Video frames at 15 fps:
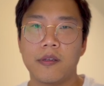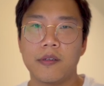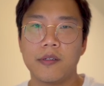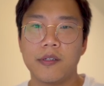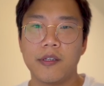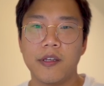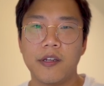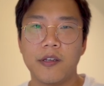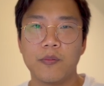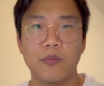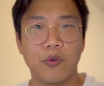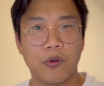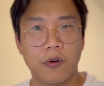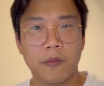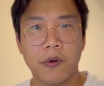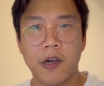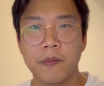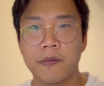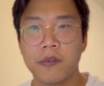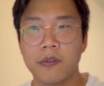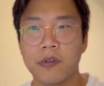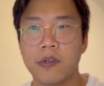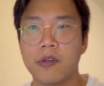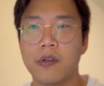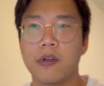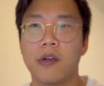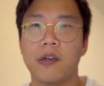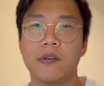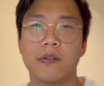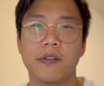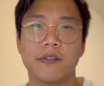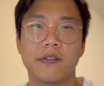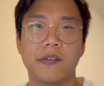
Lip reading: getting more popular. I only